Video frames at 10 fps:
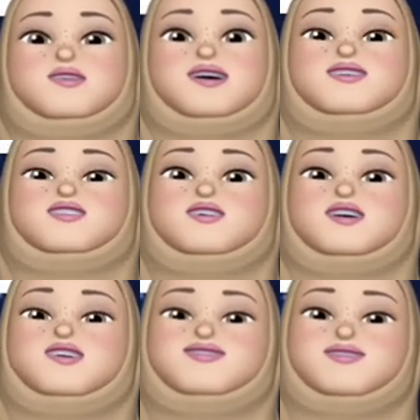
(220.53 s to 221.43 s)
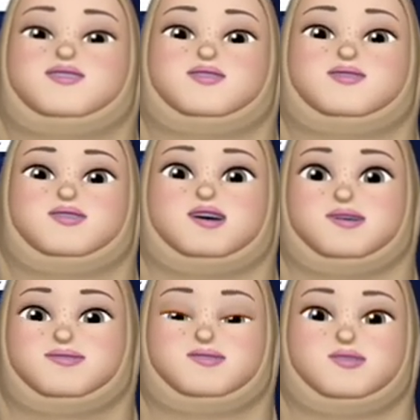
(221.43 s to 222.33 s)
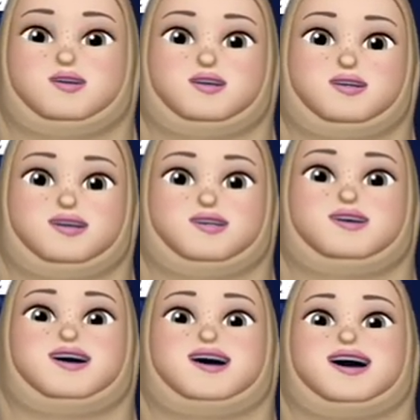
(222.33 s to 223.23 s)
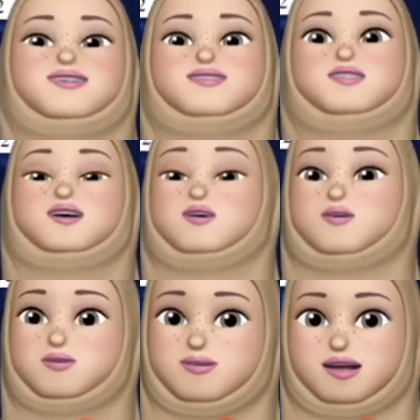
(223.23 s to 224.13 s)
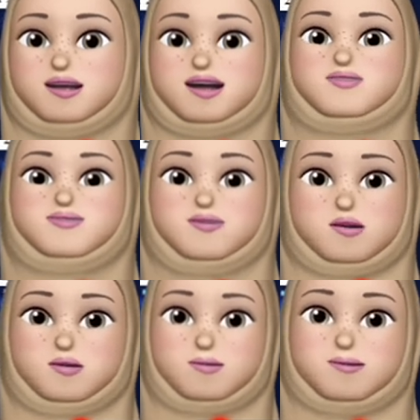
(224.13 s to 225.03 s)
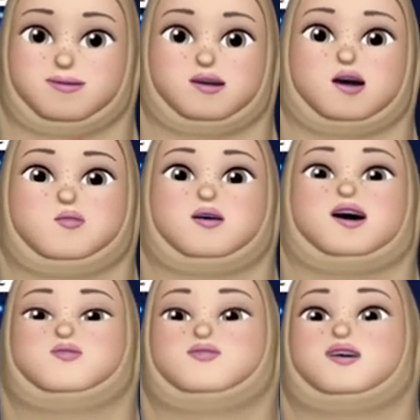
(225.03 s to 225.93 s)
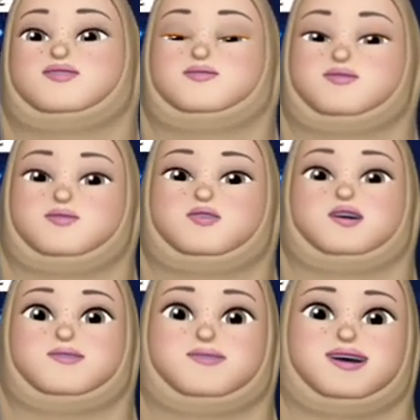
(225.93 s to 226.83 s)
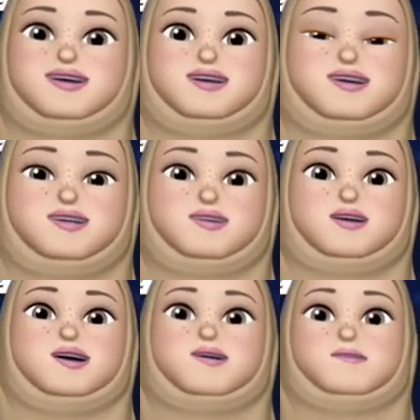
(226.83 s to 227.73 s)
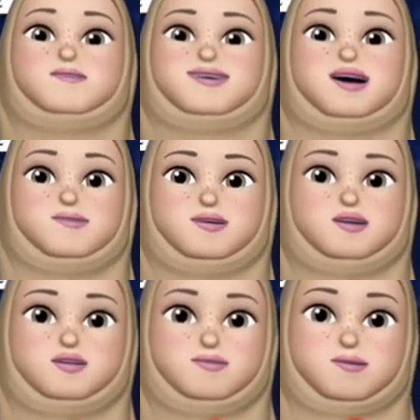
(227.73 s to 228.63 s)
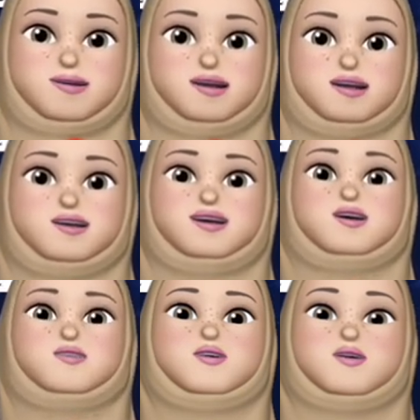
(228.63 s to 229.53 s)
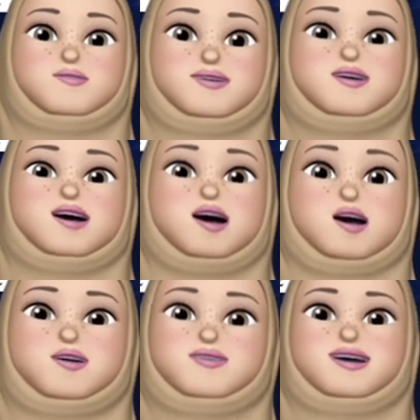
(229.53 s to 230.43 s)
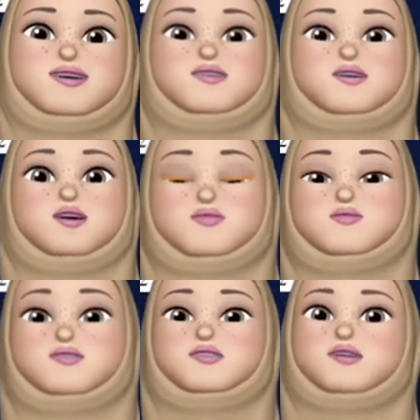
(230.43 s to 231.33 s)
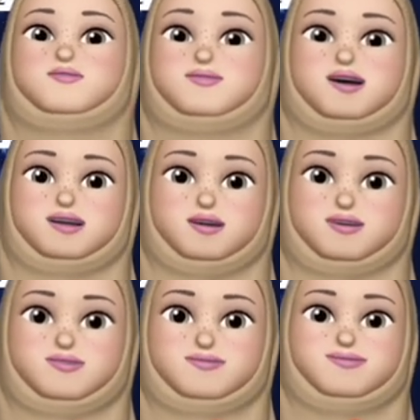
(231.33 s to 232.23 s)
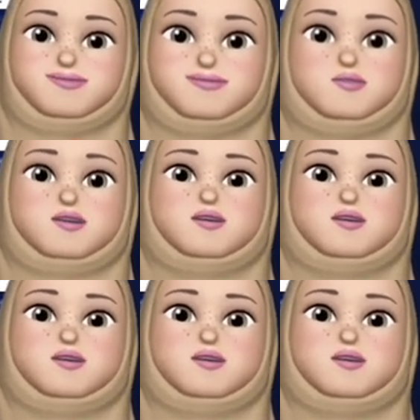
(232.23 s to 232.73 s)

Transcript: And each E4 can be written as a coordinate form where we put a bracket, capital P, comma R, and close the bracket.